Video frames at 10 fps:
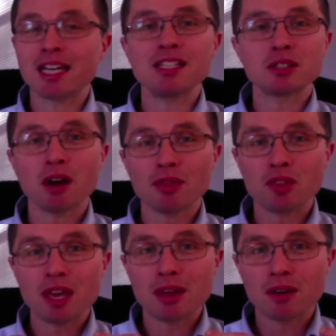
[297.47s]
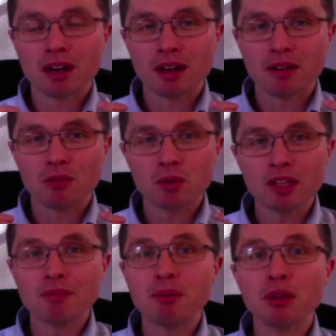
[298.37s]
He's got the
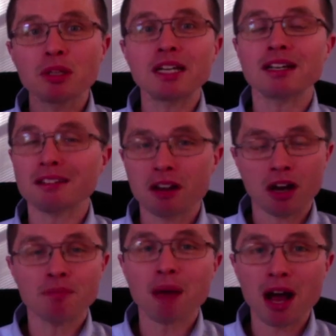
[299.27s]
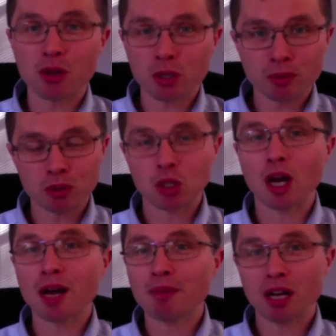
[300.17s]
really politically unpalatable
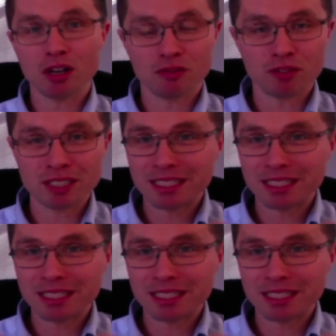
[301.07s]
job of